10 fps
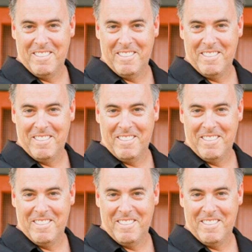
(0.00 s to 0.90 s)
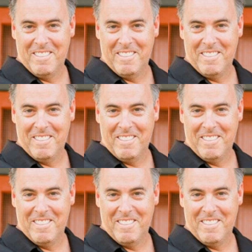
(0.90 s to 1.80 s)

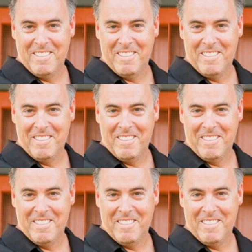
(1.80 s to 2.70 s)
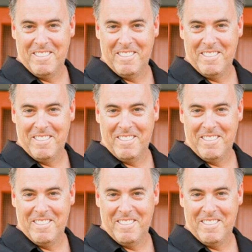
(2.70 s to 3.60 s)

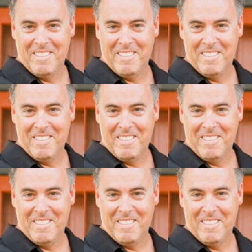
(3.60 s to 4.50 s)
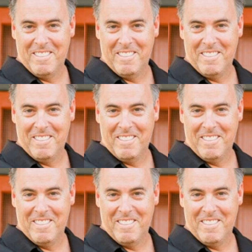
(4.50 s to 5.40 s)

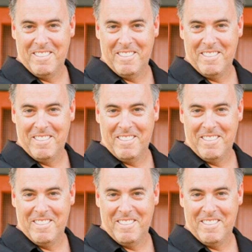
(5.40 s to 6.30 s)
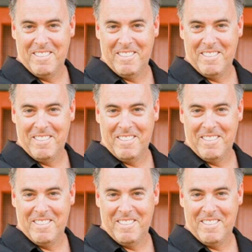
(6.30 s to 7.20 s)

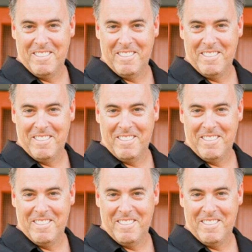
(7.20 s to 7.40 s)
[no speech]